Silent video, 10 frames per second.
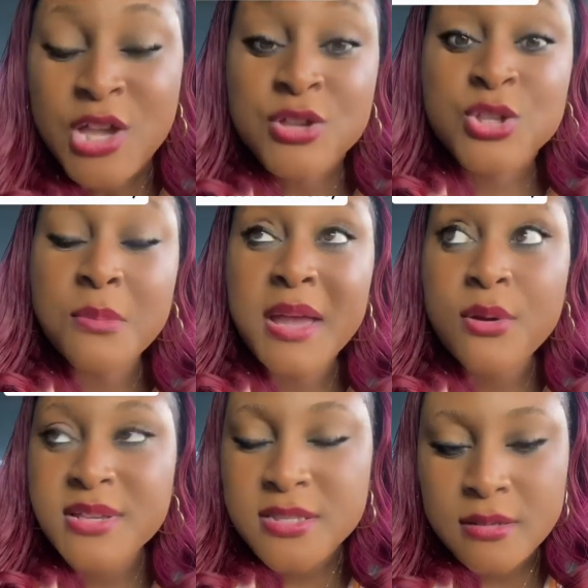So my
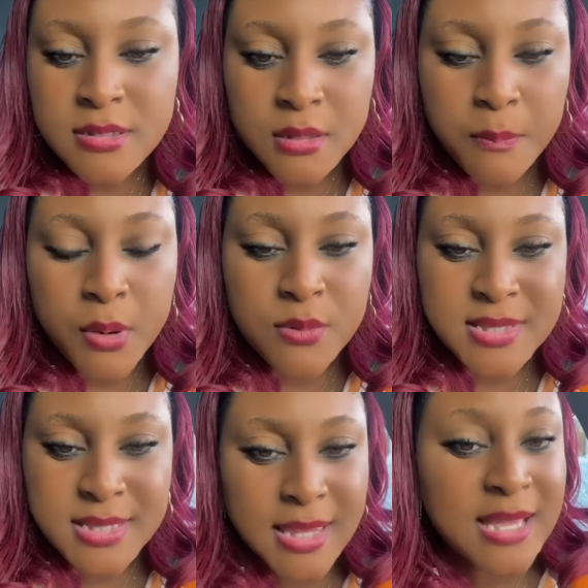question to the
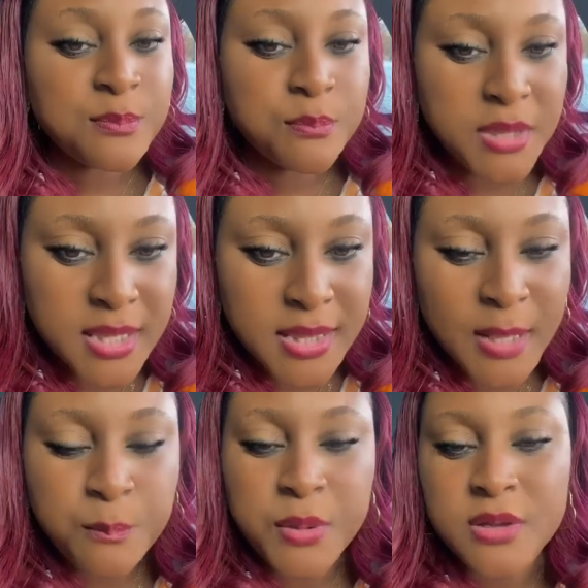powers that be
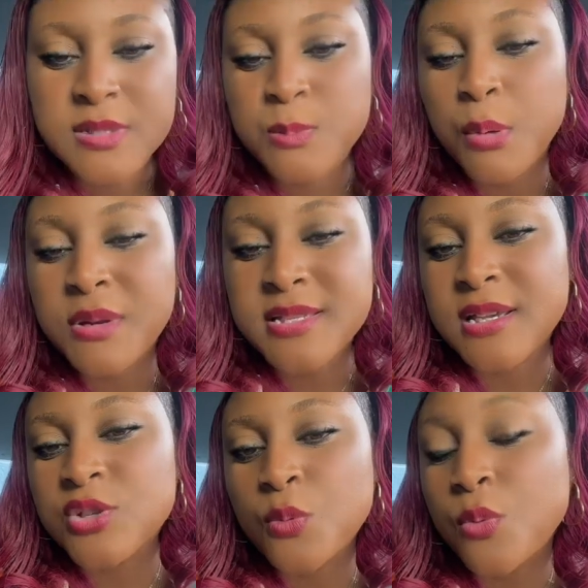that pay us public
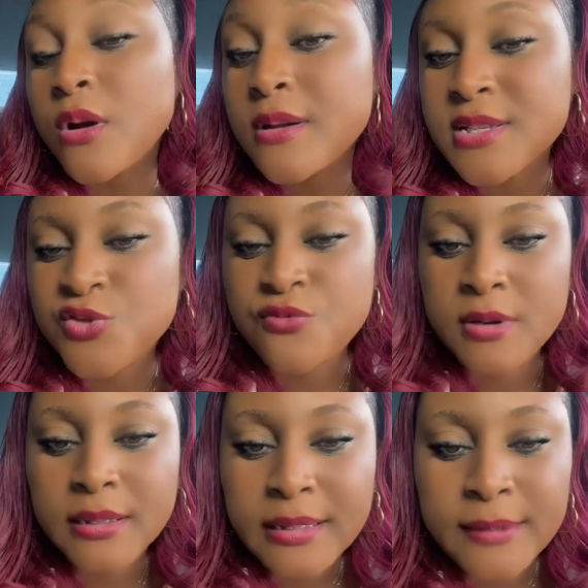sector workers,
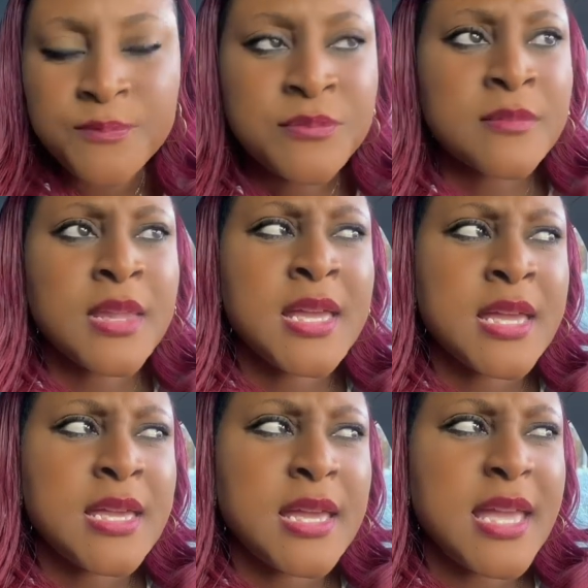really,
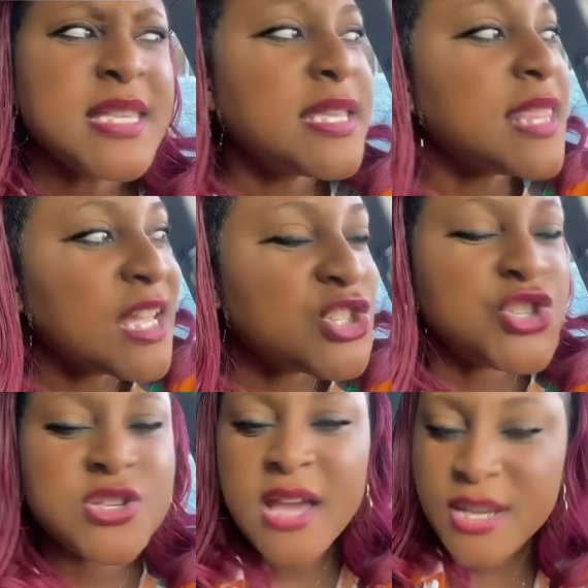is it that
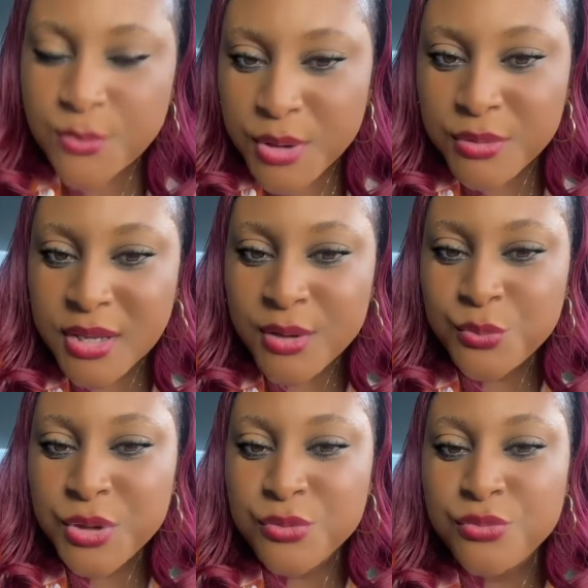January
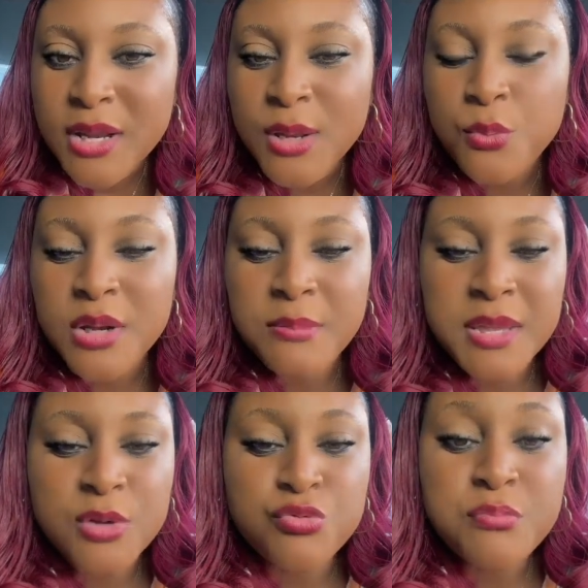we really will
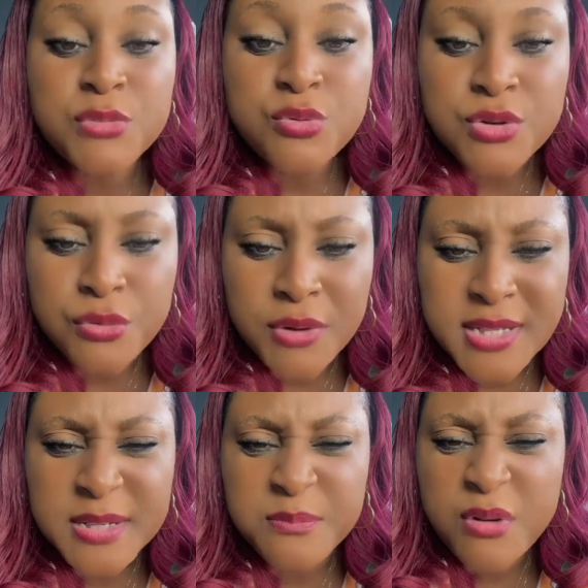be
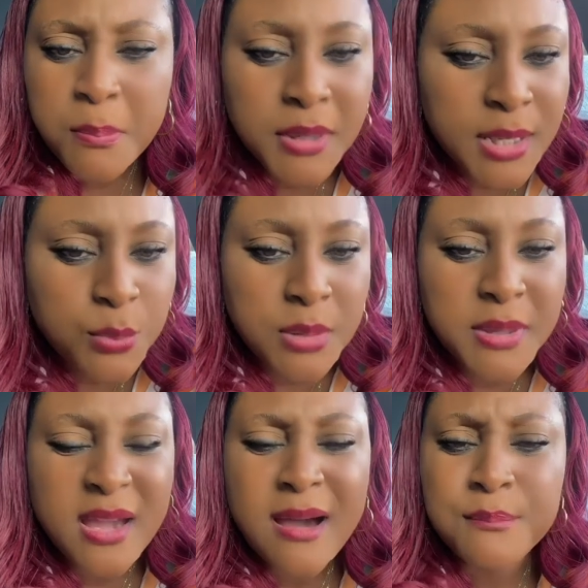remunerated properly, will
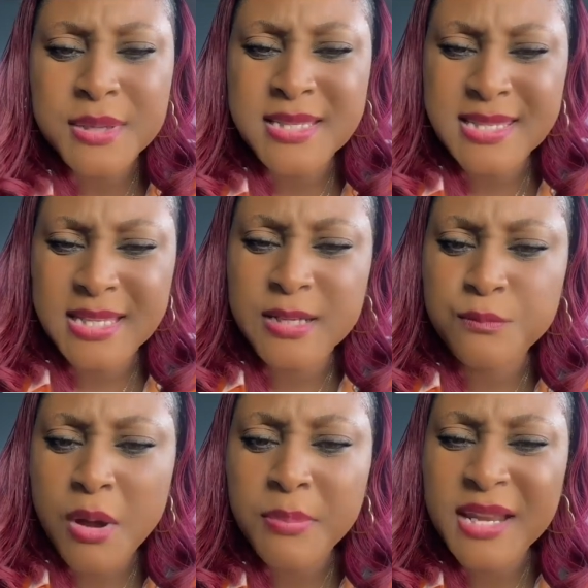be
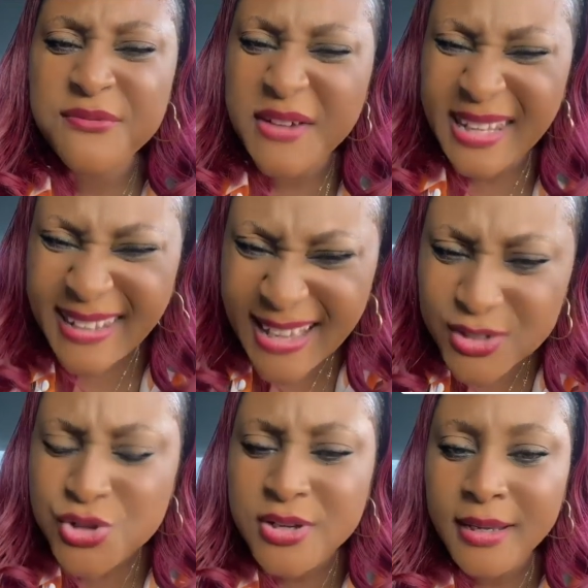compensated properly
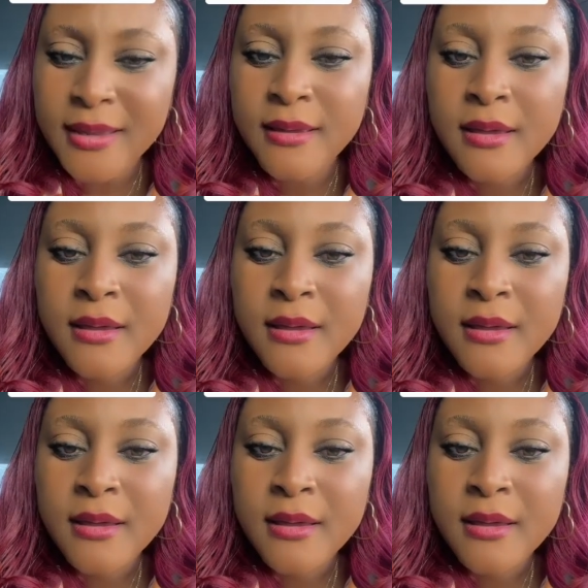financially?